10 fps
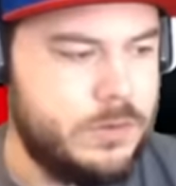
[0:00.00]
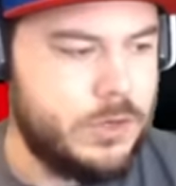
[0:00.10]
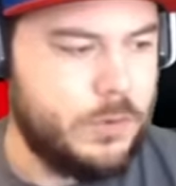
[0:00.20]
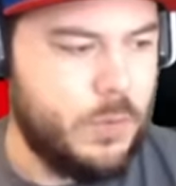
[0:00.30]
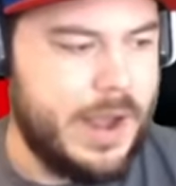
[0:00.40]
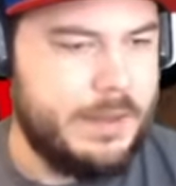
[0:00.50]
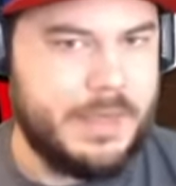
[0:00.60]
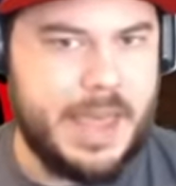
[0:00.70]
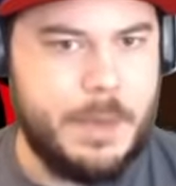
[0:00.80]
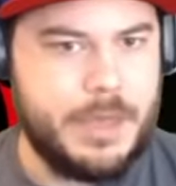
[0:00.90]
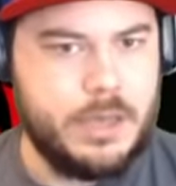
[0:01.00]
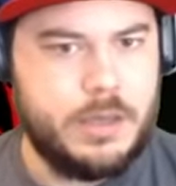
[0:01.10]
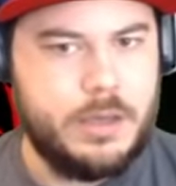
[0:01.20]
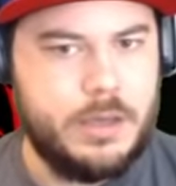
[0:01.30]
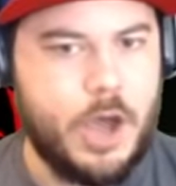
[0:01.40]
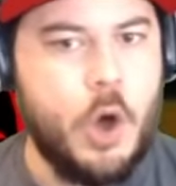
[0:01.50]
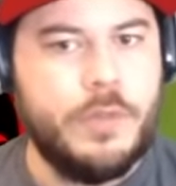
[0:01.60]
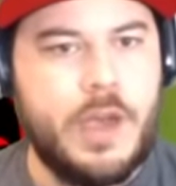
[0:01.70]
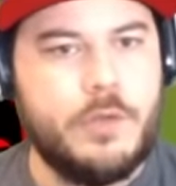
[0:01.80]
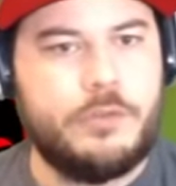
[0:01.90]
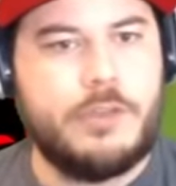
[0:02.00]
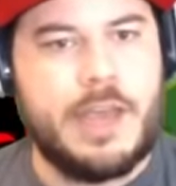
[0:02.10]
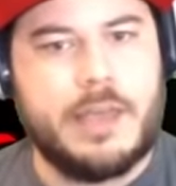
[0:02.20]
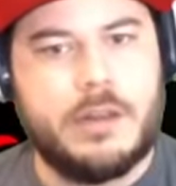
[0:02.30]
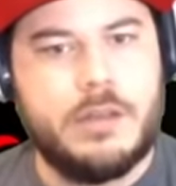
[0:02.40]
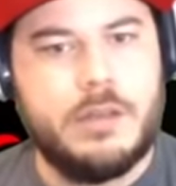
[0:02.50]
To the right of the hammock. Oh, the other side.